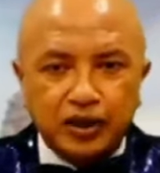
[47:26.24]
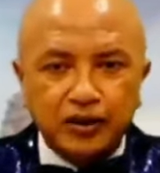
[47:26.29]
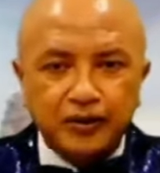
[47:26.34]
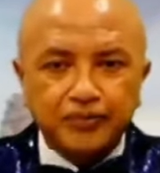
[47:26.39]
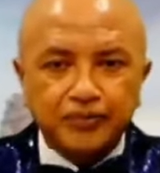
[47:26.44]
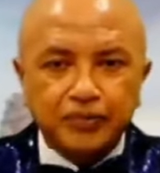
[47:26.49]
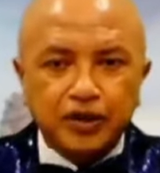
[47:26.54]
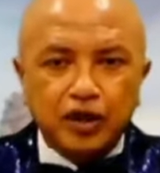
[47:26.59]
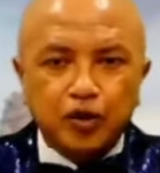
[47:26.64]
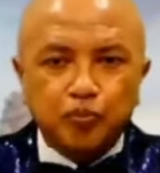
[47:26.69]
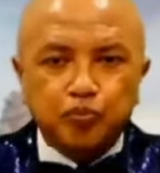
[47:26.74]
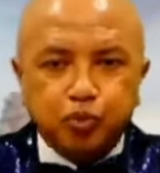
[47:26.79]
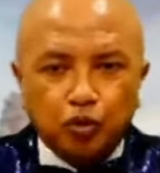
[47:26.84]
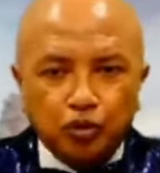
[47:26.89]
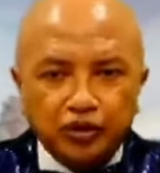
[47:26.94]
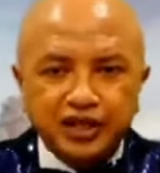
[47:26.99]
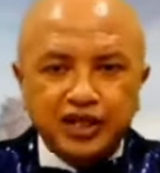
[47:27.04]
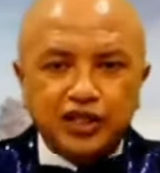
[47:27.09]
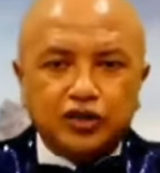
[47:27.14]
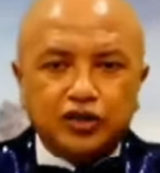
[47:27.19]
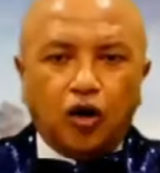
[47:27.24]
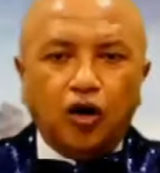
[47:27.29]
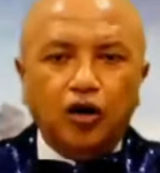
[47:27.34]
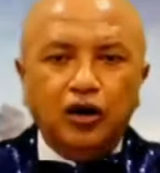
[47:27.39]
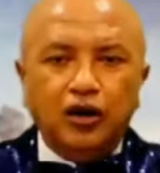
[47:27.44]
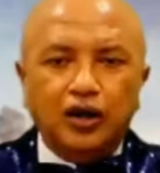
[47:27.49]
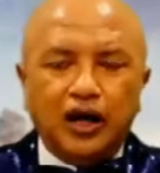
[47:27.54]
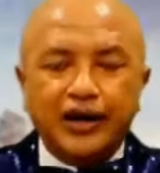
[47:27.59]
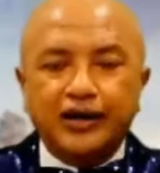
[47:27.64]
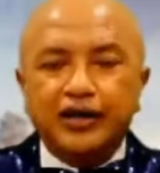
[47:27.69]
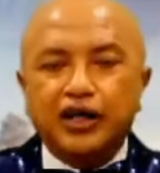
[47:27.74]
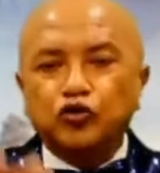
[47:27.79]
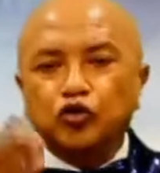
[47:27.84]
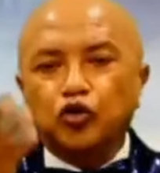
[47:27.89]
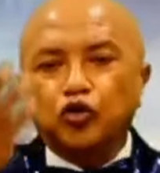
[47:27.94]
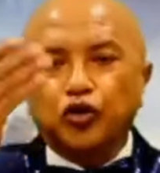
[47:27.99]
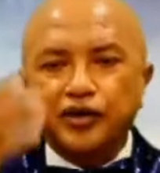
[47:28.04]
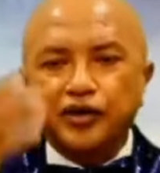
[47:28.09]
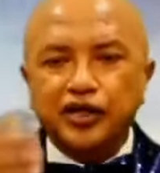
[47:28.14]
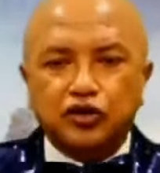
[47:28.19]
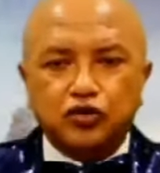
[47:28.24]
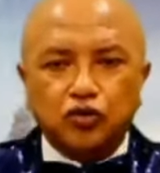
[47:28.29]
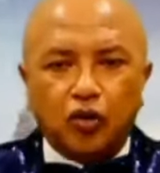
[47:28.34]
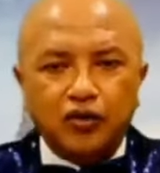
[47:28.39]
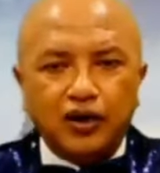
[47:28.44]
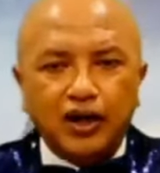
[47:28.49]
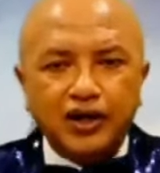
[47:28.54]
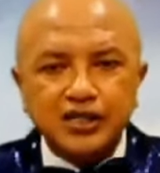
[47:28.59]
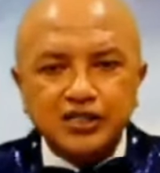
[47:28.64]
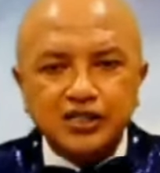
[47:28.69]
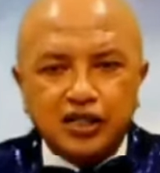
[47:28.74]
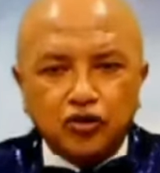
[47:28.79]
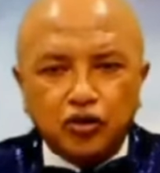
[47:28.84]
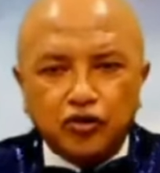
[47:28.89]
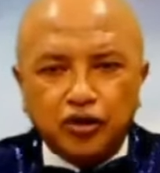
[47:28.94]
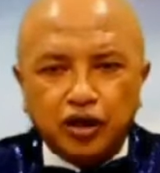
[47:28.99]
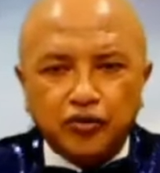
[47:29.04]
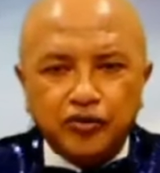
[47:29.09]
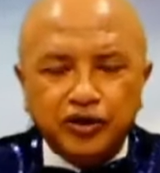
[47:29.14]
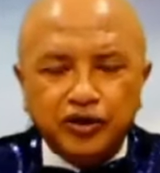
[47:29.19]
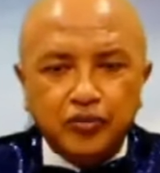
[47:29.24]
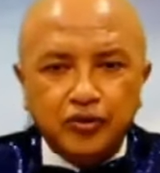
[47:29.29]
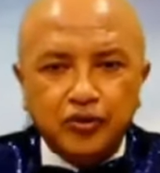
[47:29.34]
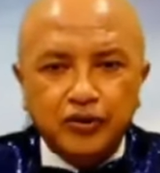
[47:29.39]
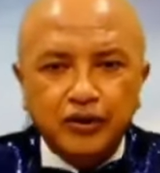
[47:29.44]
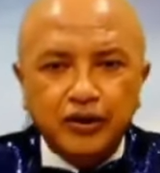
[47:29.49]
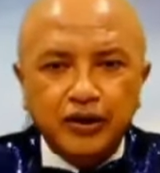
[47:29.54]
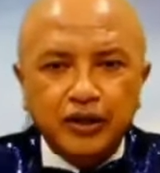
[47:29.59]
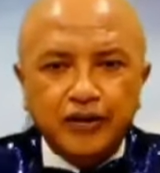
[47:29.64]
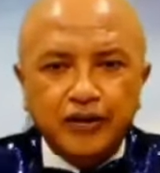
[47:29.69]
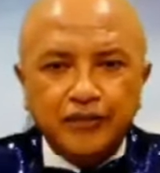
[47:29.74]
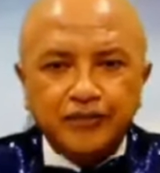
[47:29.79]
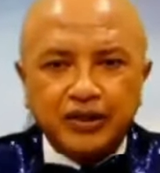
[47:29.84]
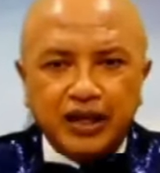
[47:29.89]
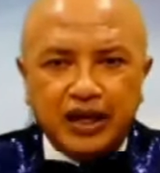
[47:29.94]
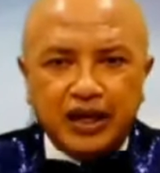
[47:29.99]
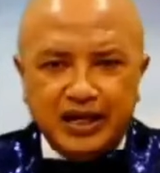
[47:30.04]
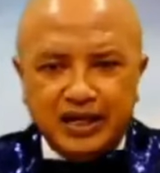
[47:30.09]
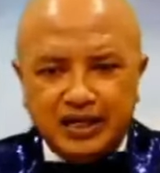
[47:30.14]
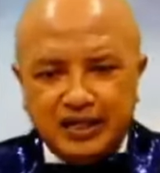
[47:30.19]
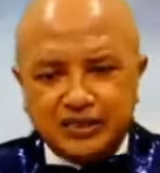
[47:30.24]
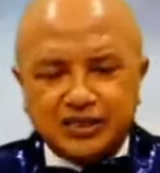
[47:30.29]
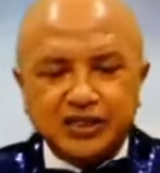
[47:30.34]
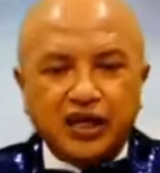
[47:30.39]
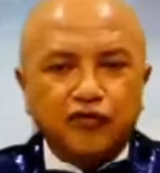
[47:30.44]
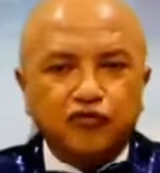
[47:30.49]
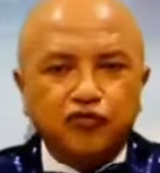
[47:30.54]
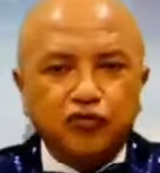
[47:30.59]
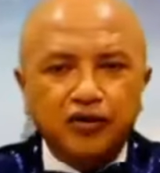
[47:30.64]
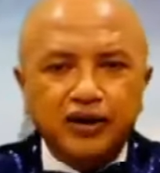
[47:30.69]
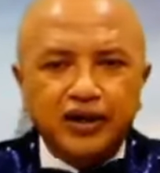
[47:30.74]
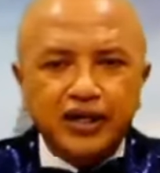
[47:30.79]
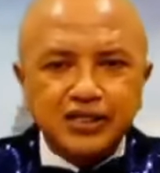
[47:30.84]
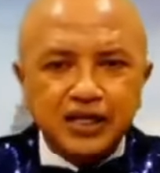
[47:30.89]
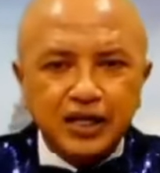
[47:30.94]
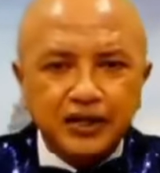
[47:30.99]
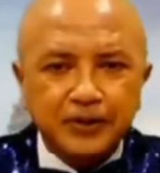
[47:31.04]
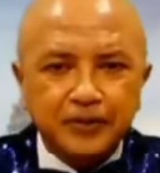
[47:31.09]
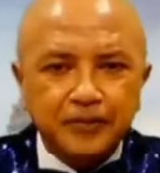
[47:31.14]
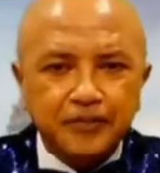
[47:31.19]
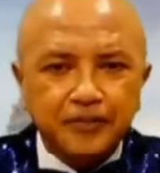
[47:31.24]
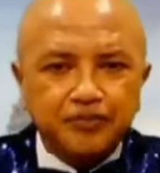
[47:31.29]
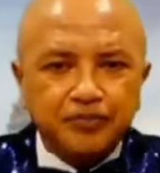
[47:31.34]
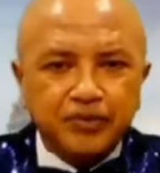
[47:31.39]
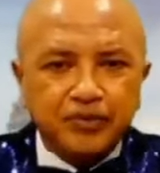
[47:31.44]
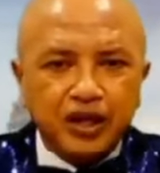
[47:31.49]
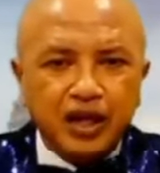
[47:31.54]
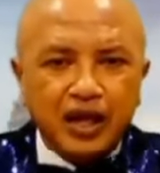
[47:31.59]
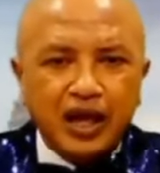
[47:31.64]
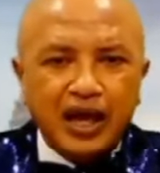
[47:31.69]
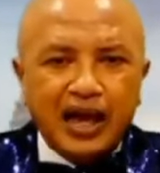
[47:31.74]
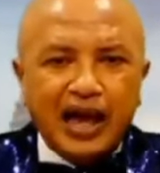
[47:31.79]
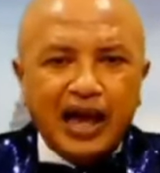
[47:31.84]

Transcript: made a calf as your idol. You made it as statues,